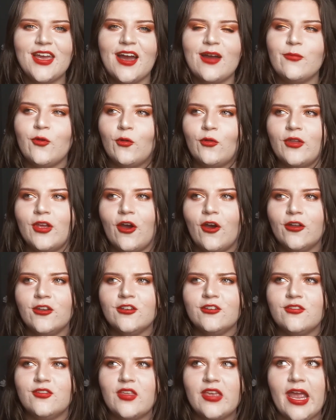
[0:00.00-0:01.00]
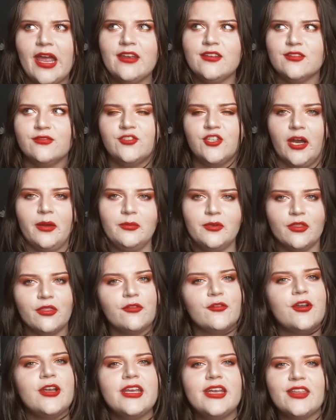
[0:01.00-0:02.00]
I'm only on the end of chapter
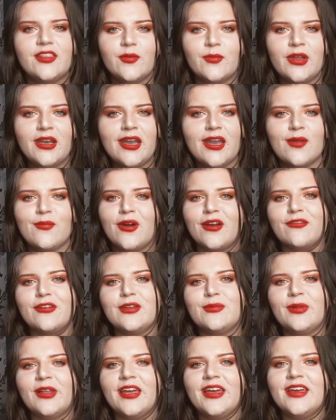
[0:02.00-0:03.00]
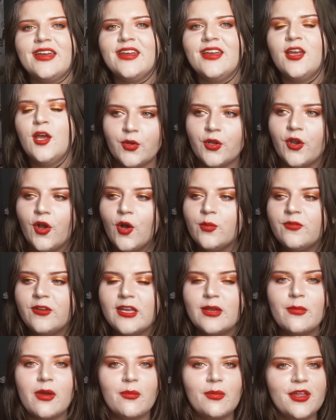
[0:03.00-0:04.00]
3 at the minute in my replay, but hopefully
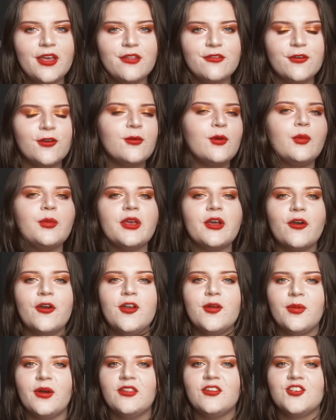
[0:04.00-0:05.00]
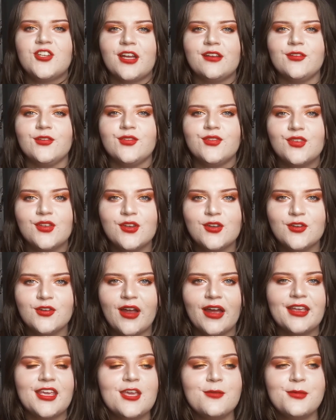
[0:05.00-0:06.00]
my playthrough will be going up on the channel soon.
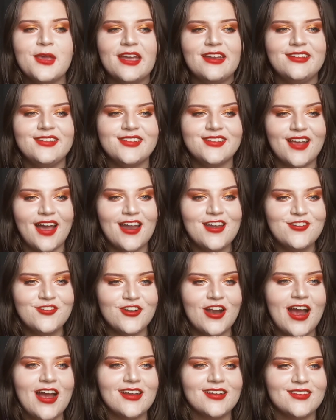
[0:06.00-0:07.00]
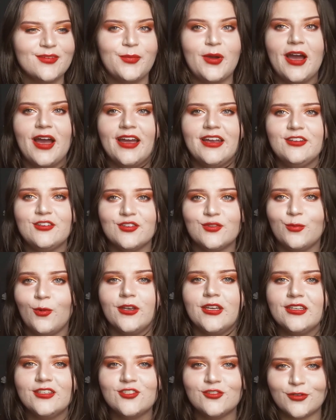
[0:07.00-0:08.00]
I keep getting sidetracked by just
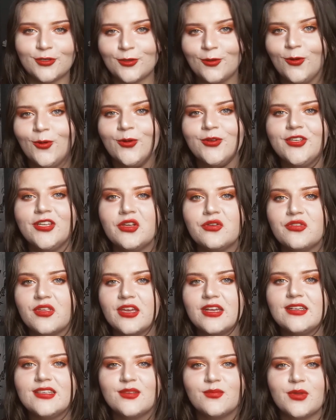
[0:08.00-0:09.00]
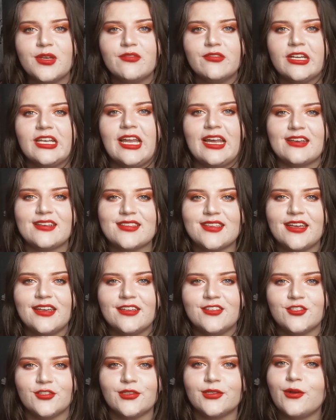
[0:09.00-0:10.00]
wanting to record new things and being really
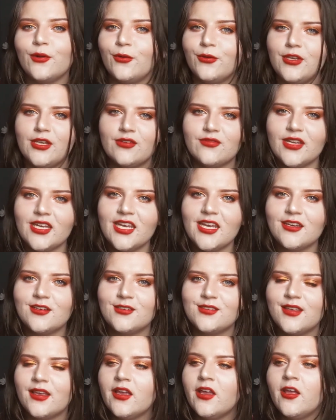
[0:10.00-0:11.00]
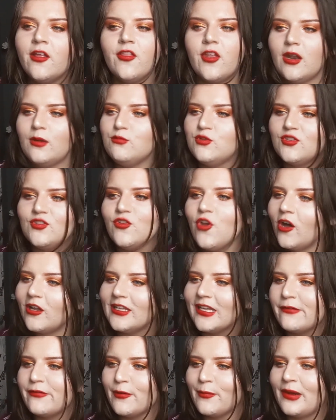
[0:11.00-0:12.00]
excited to record new videos that I'm just not
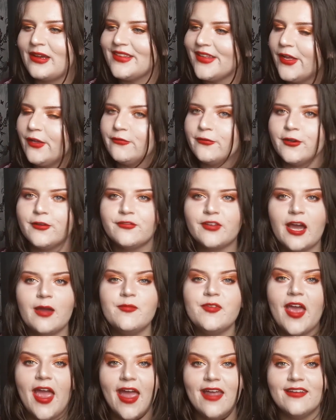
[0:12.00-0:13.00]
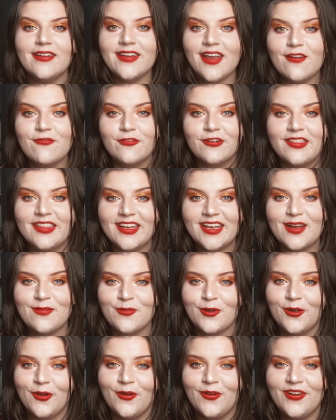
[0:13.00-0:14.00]
leaving myself enough time to edit everything I'm
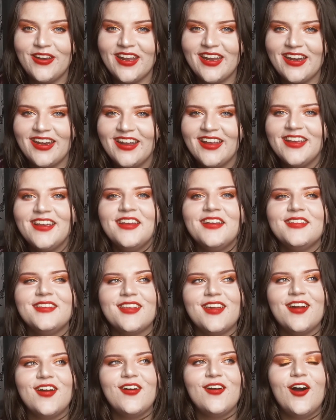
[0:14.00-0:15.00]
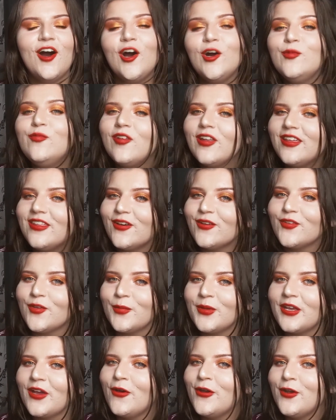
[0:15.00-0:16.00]
recording. So hopefully those will be
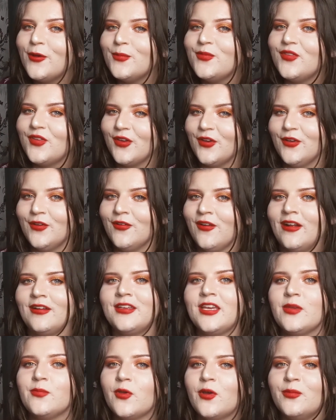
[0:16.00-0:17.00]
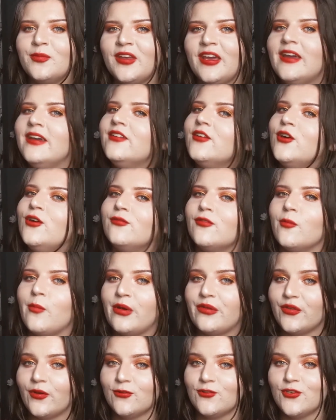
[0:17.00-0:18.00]
going up soon. I'll keep you updated over on my
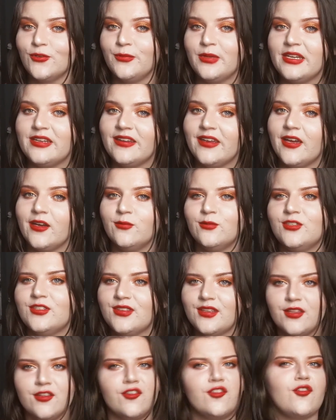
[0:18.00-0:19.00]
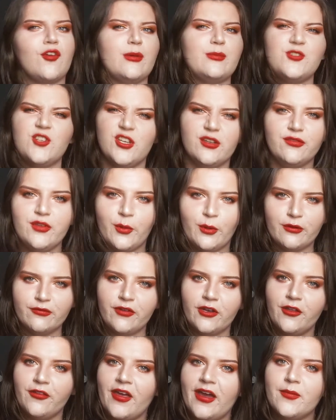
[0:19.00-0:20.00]
social media, which is in the description if you want to
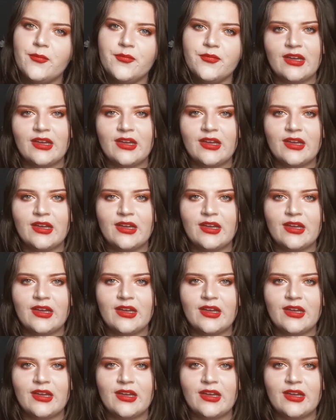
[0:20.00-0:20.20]
follow that.